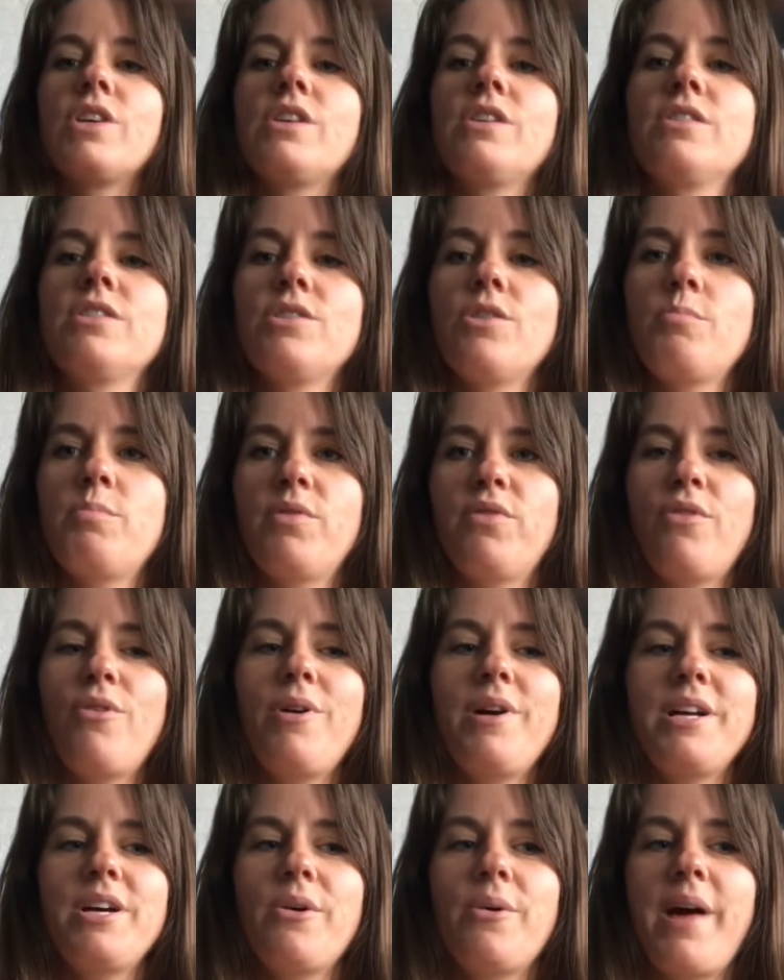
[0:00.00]
So before
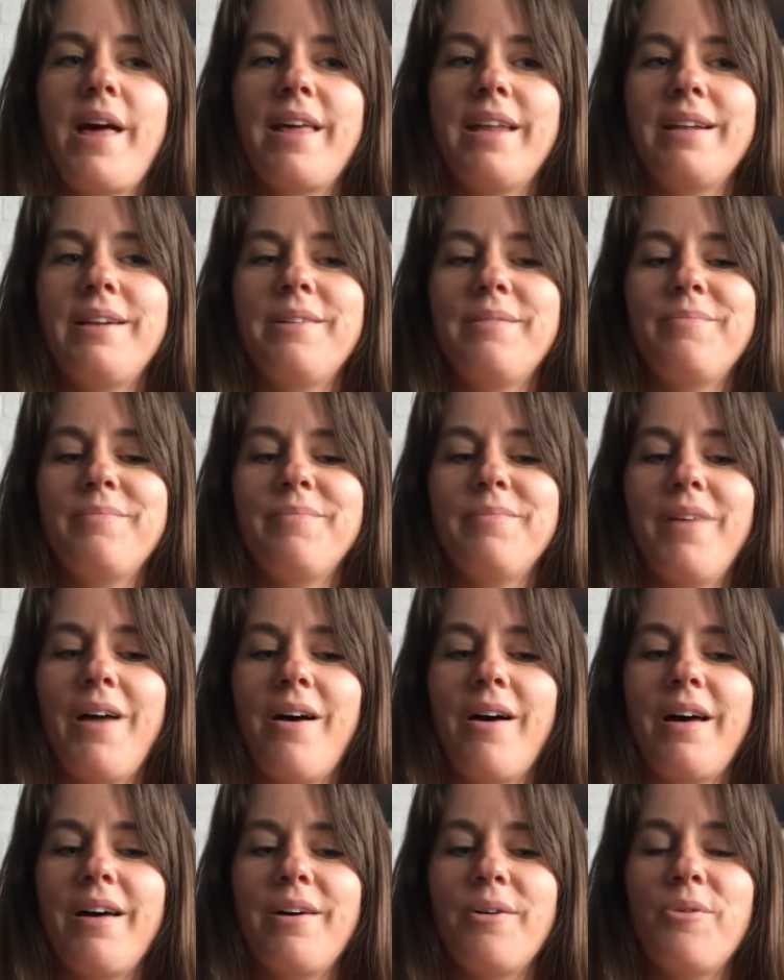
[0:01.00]
I go ahead and
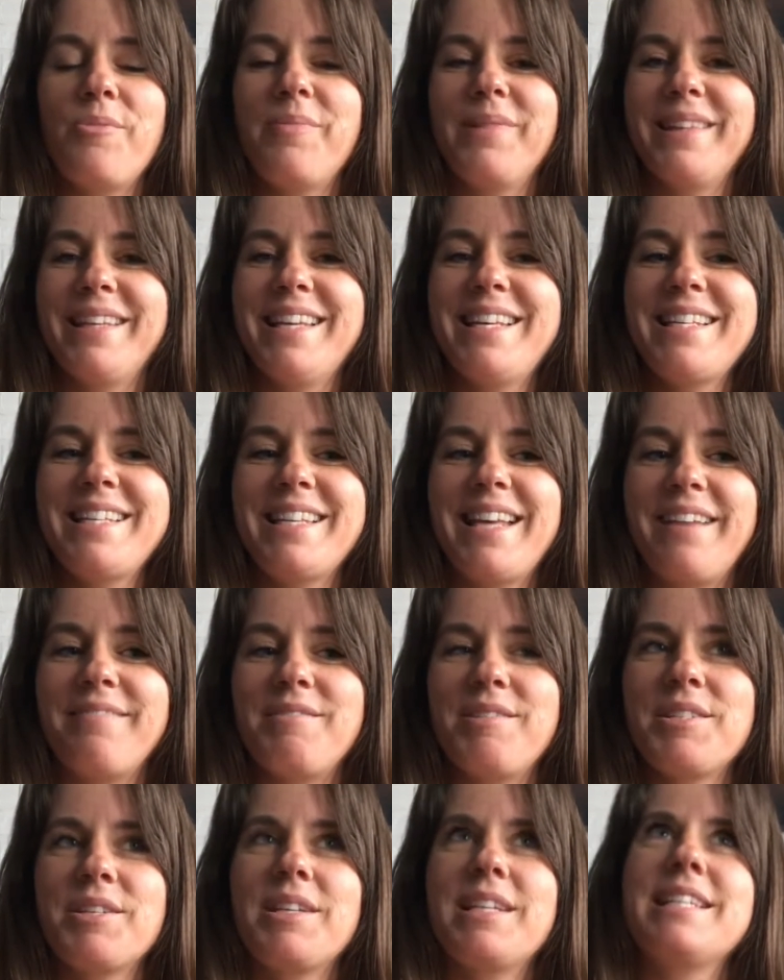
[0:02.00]
open this, I'm
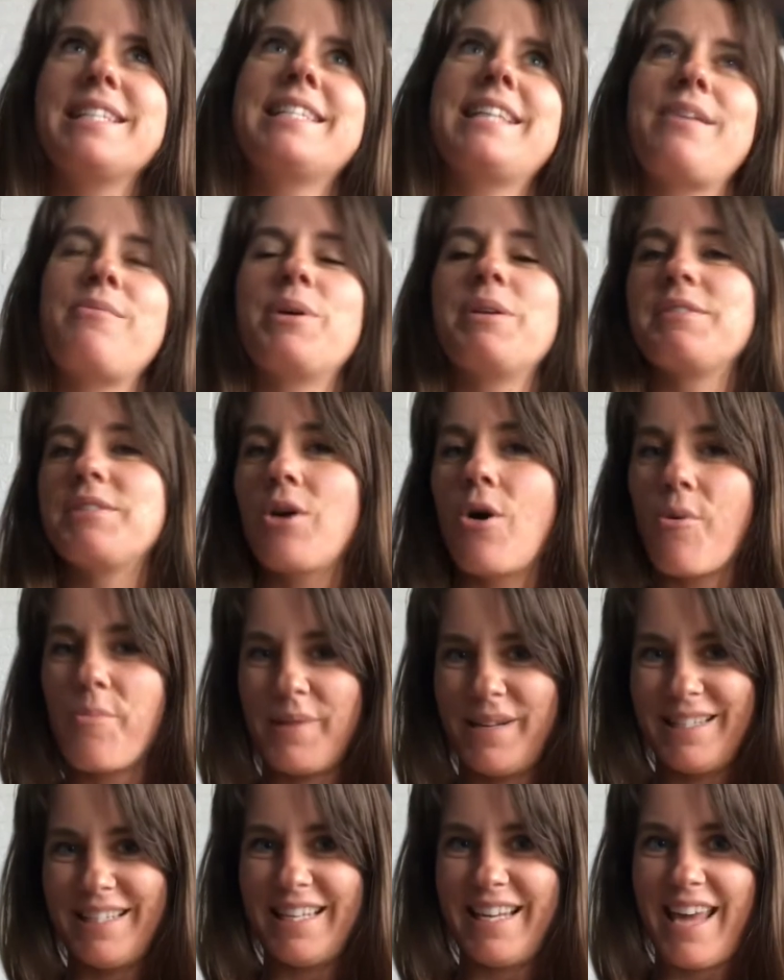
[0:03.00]
just going to say what I was
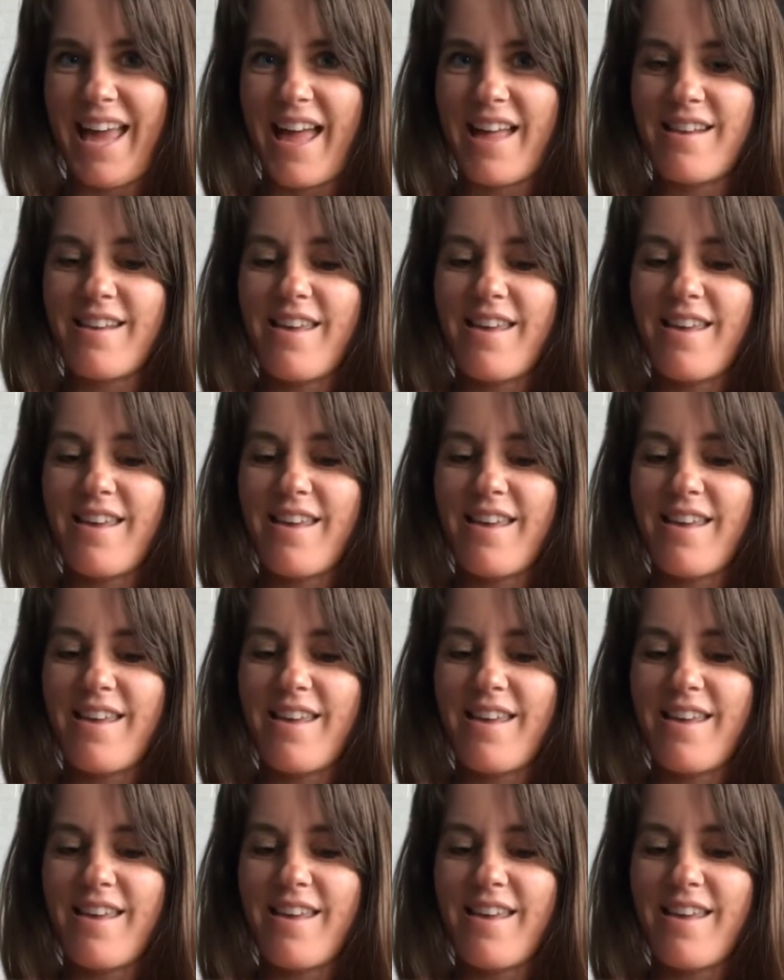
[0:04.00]
hoping to get.